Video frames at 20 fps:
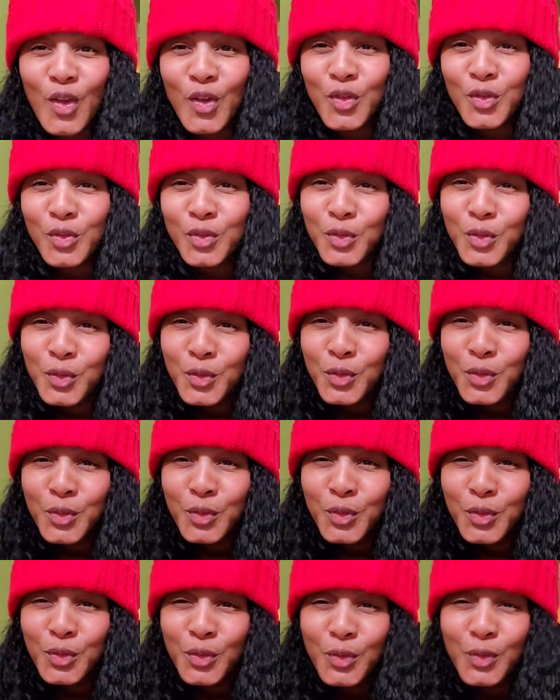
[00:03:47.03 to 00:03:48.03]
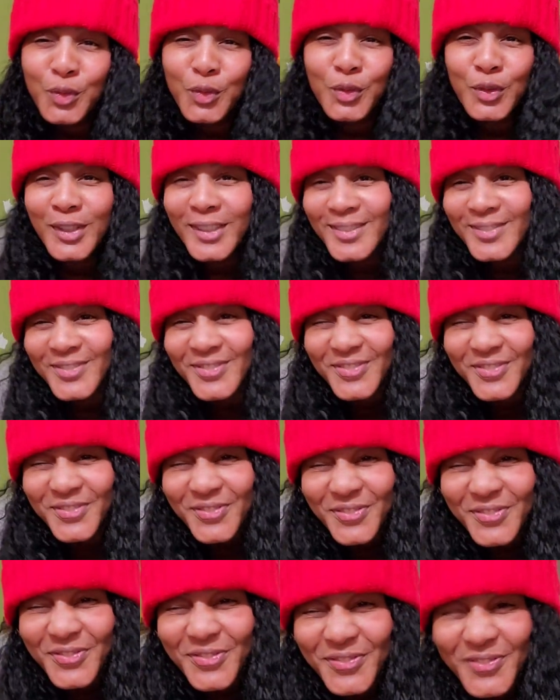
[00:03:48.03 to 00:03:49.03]
Ooh.
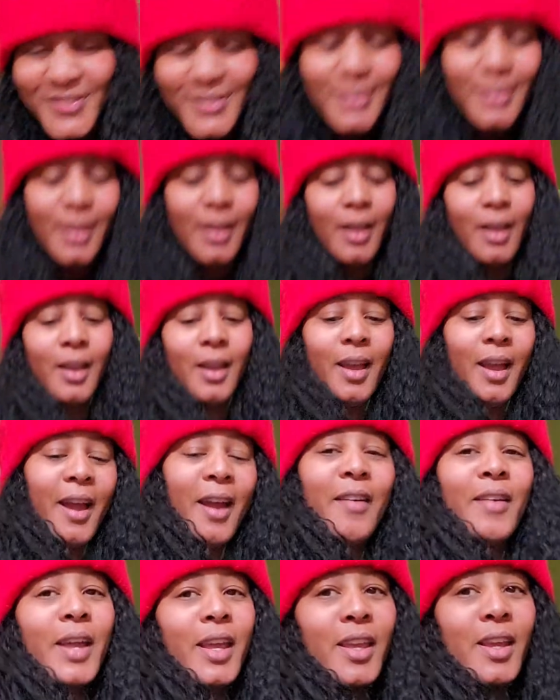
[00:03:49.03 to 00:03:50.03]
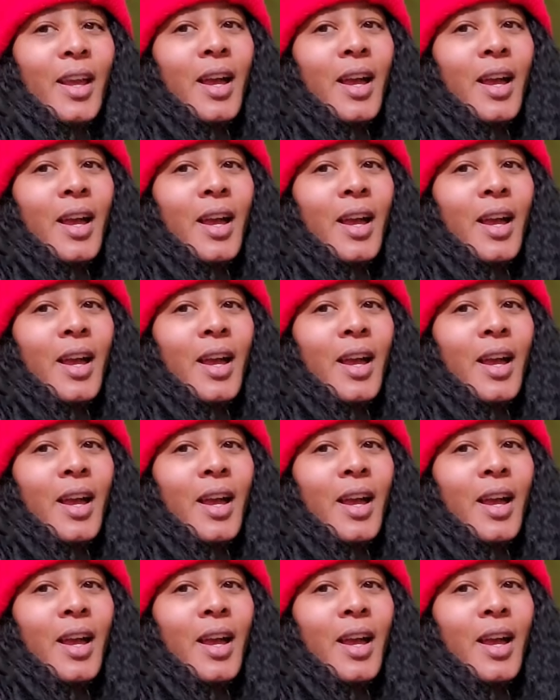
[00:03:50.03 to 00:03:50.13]
All right,